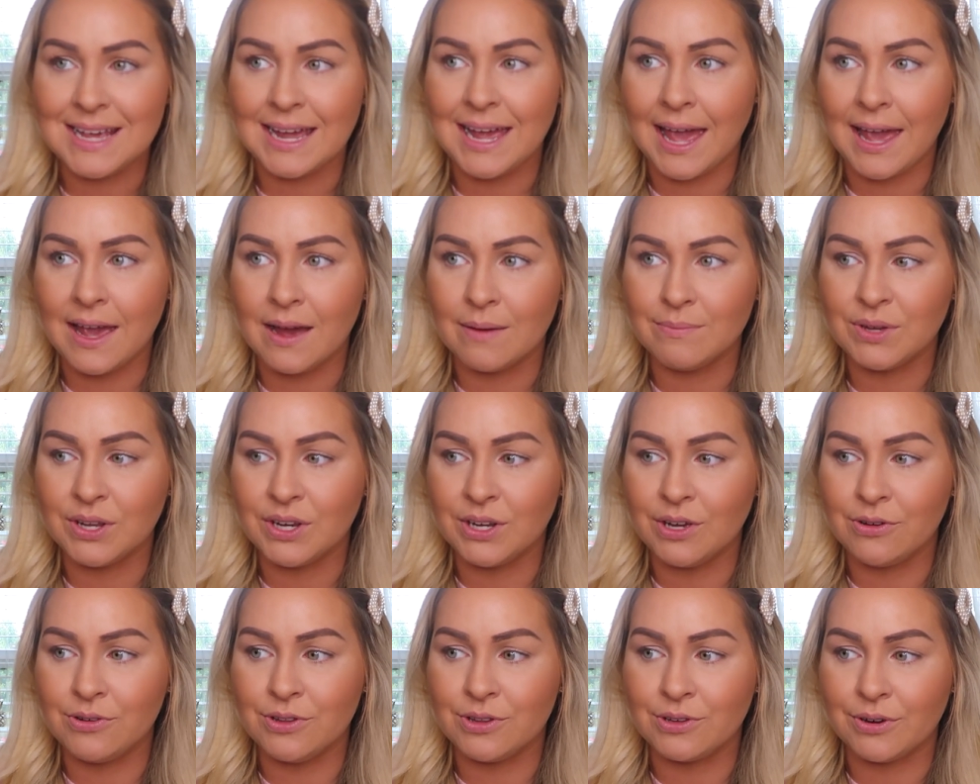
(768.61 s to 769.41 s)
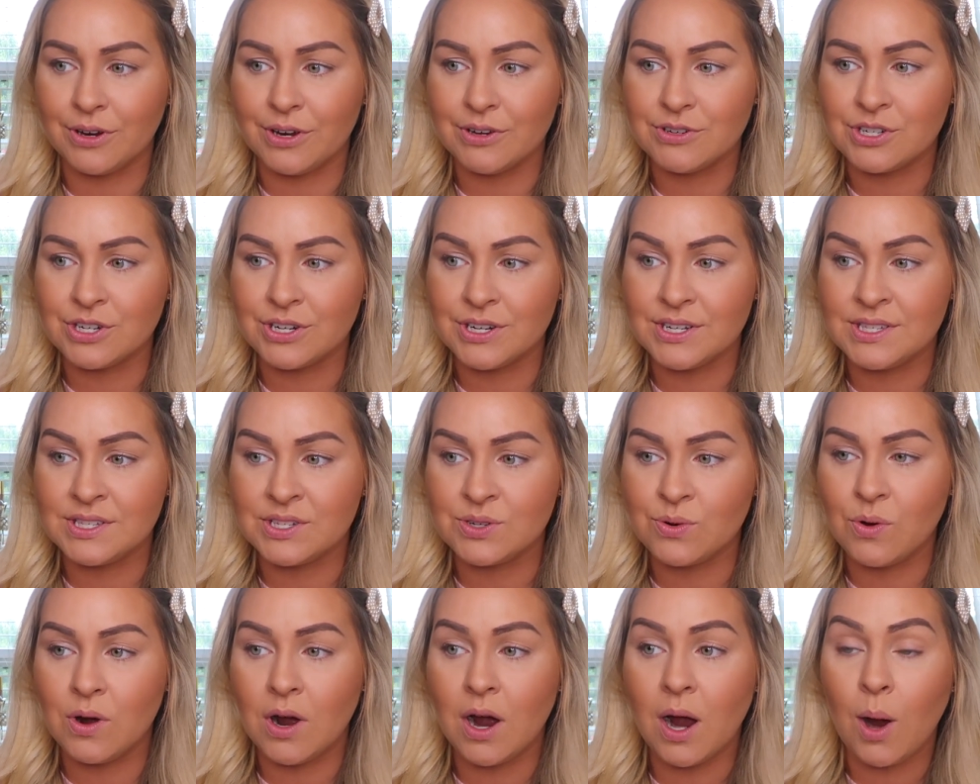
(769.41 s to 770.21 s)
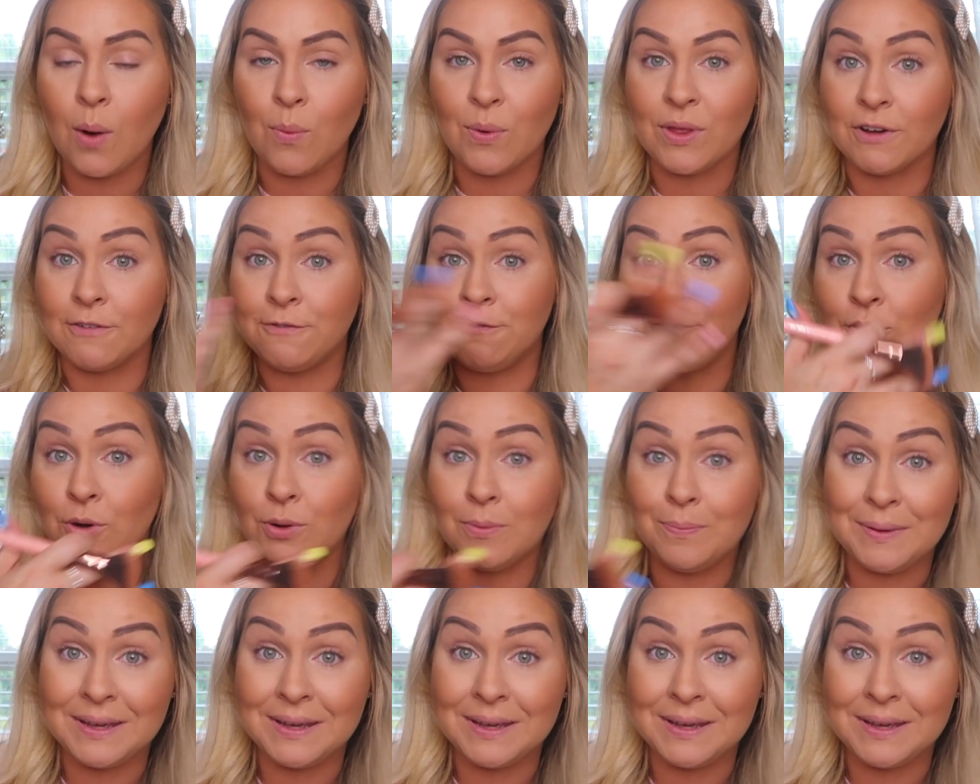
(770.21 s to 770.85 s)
I am gonna go to the grocery store with a full